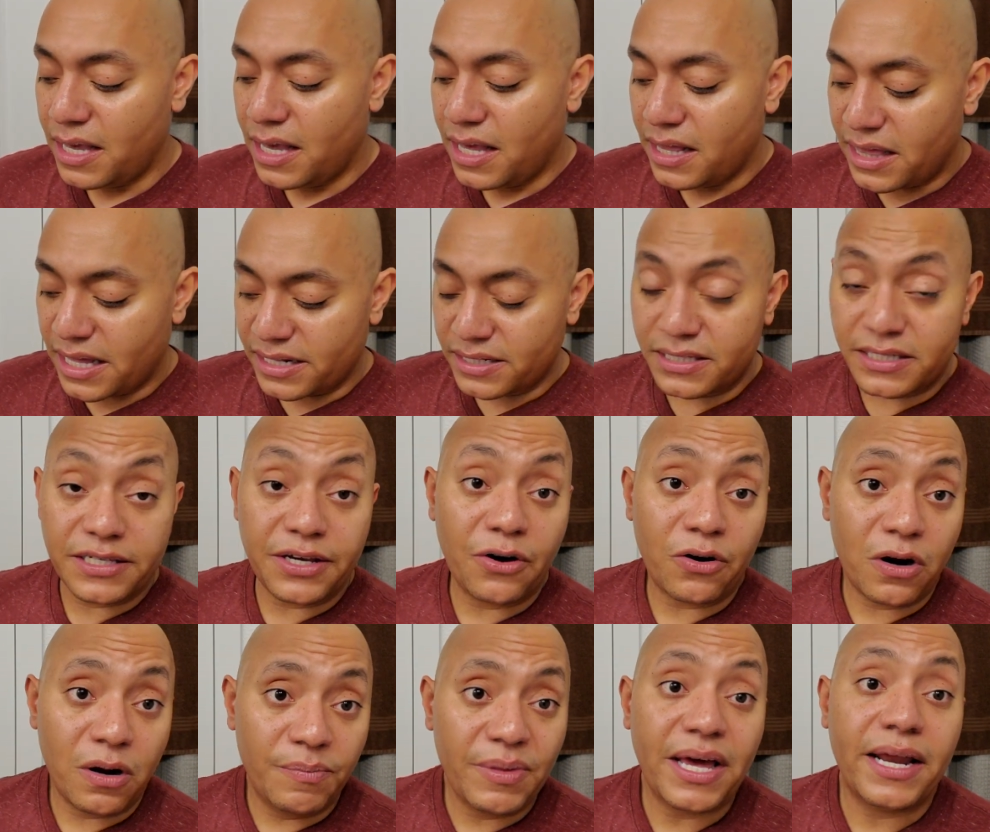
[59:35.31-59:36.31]
that
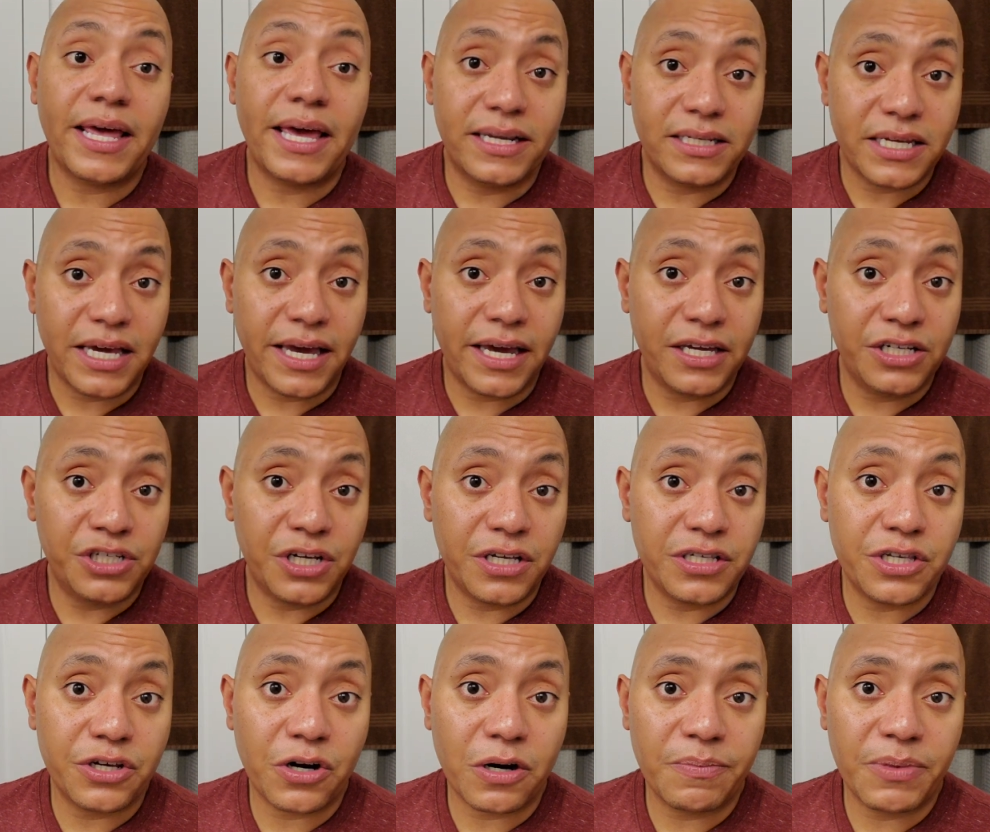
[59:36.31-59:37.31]
serum, that anti-aging
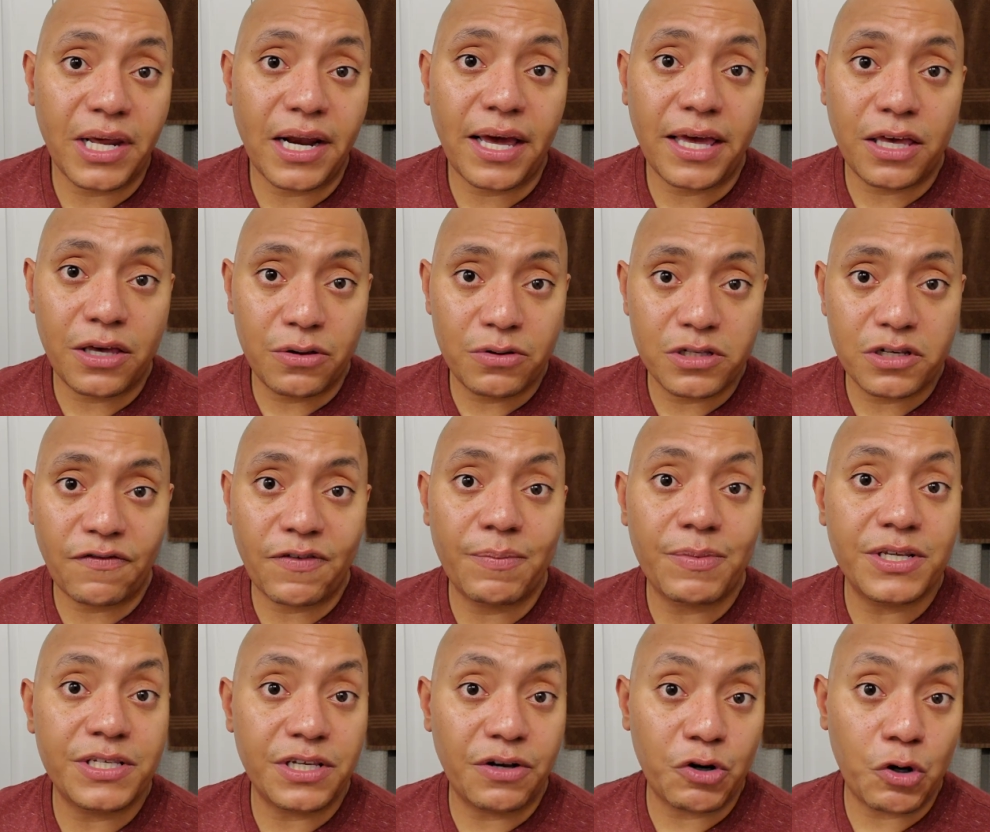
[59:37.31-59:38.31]
serum that I used from
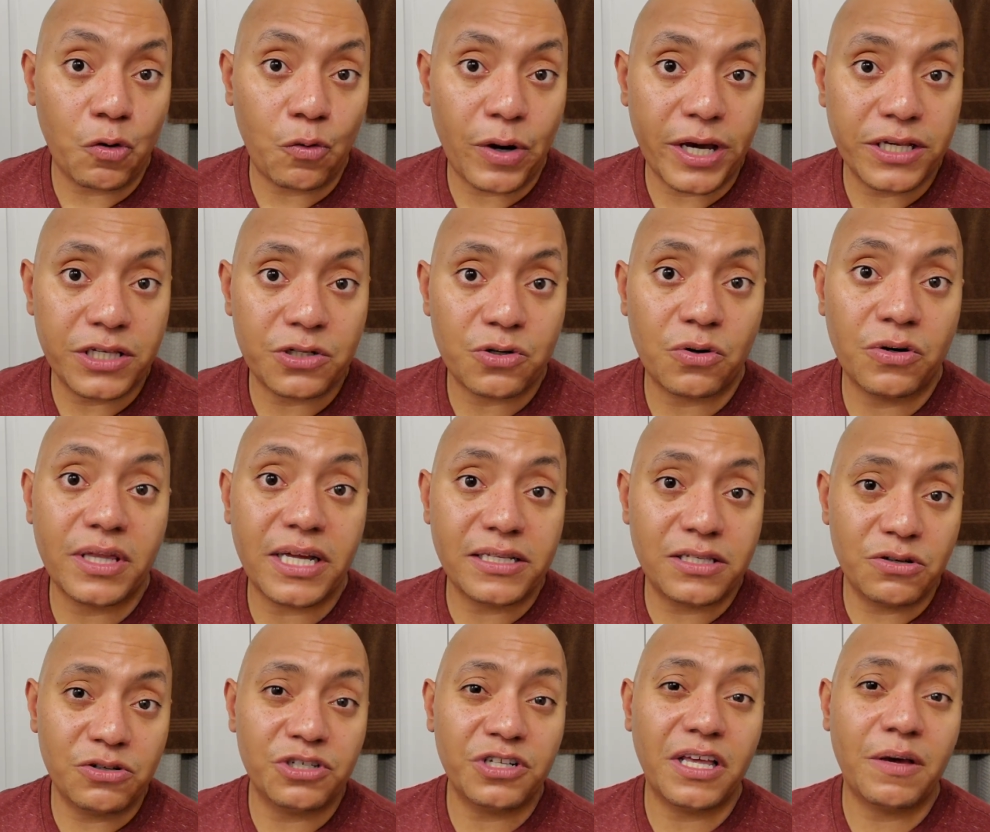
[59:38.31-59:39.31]
the Zero Waste store, that's
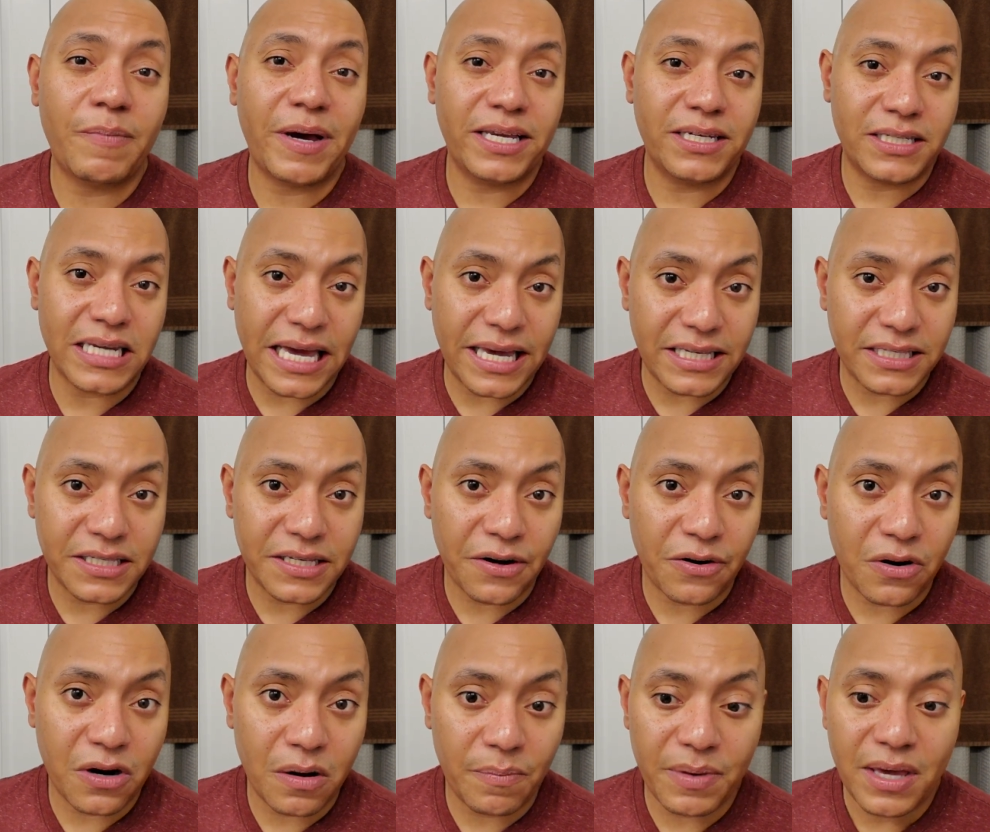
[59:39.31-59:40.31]
usually my day
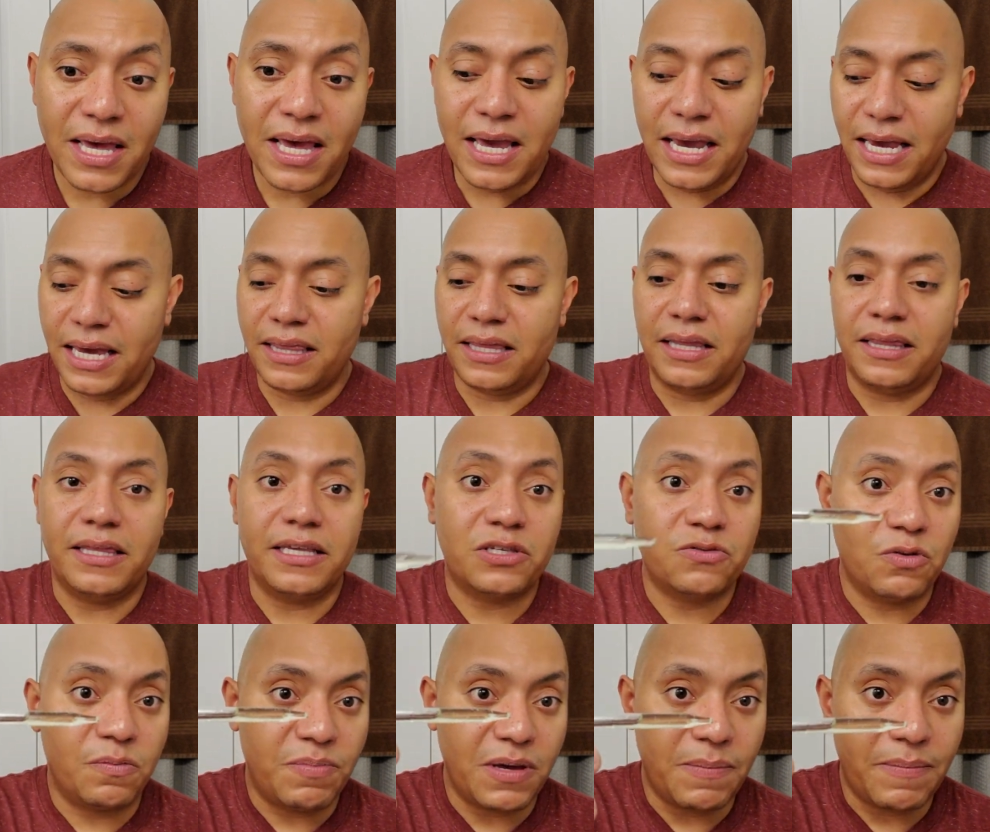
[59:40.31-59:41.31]
serum, and then this
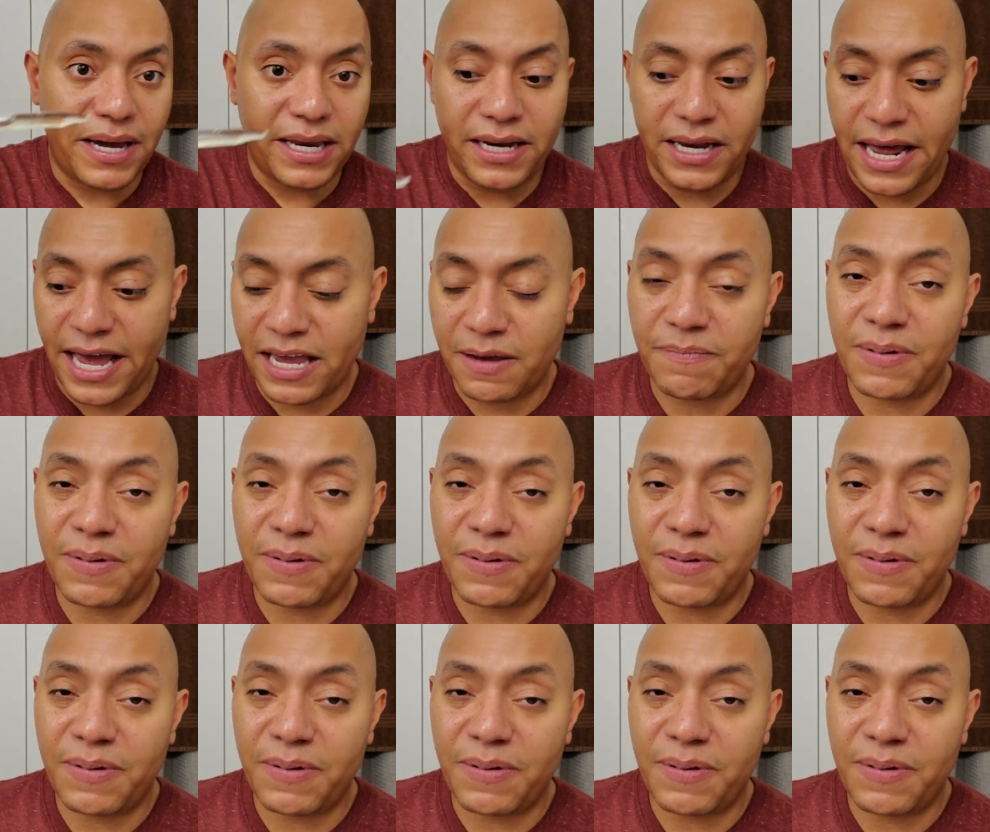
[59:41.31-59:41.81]
would be my night.